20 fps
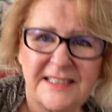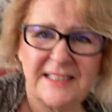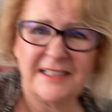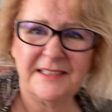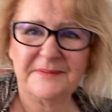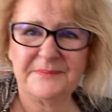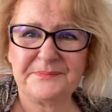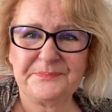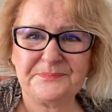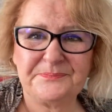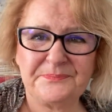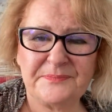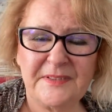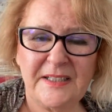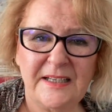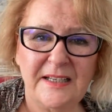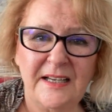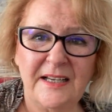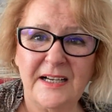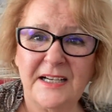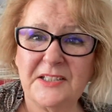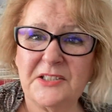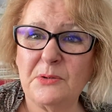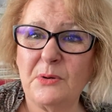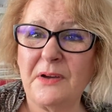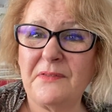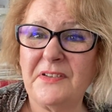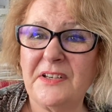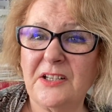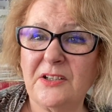he? I do
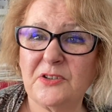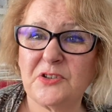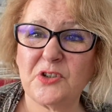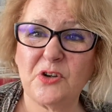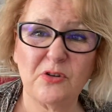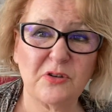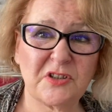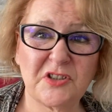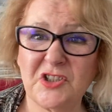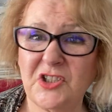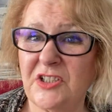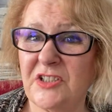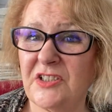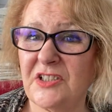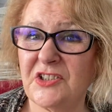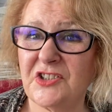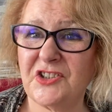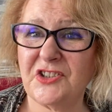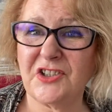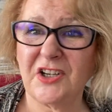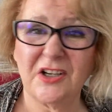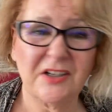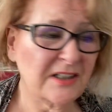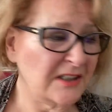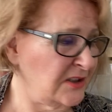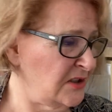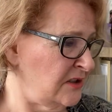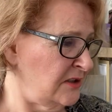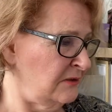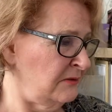have a little dog, and she's such a darling too.